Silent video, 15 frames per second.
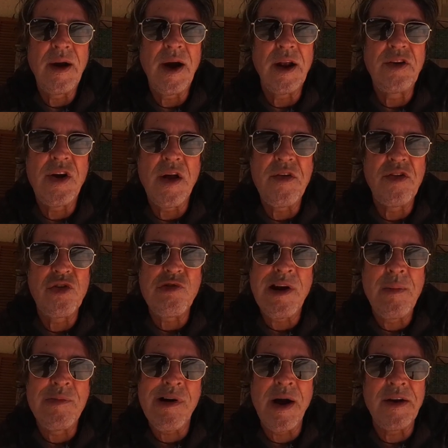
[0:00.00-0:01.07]
I turned the
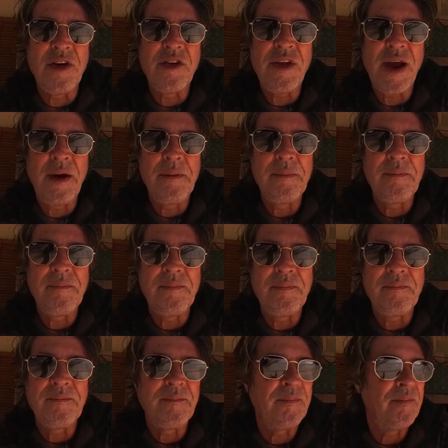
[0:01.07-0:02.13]
screen brightness down.
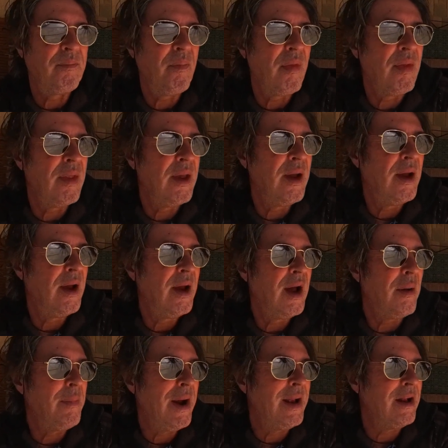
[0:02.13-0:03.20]

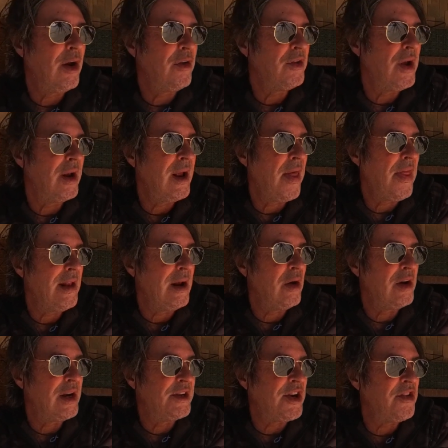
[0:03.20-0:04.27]
I made a lot of other
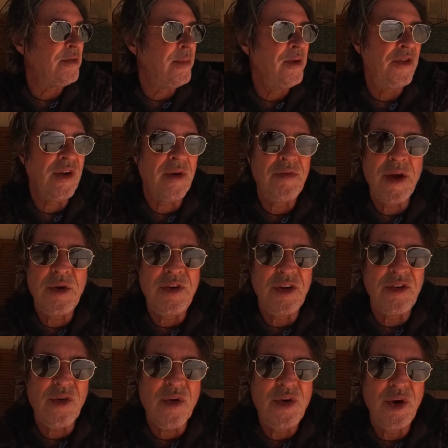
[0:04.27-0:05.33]
little adjustments I've
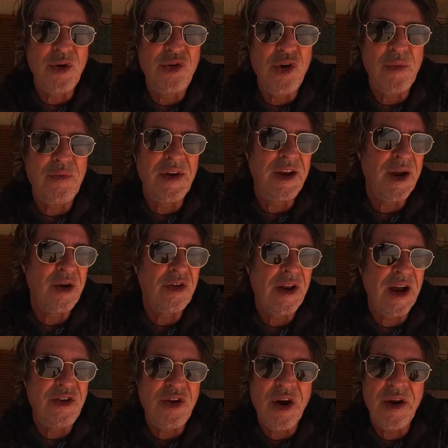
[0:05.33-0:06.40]
noticed on YouTube videos,
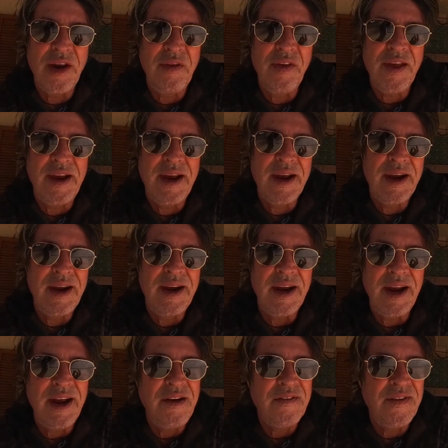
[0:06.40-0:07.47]
like turning the
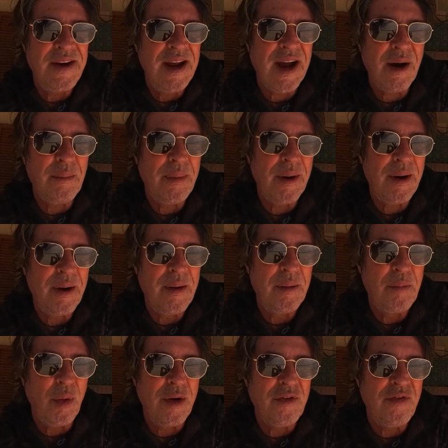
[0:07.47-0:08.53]
EV up
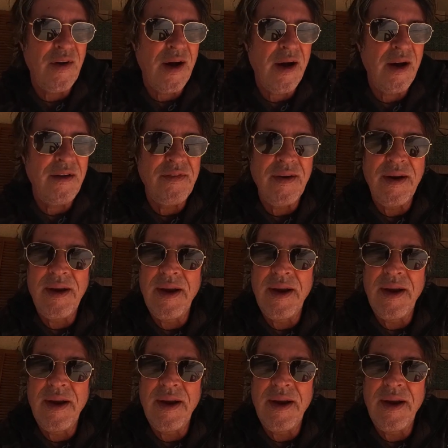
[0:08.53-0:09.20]
0.5.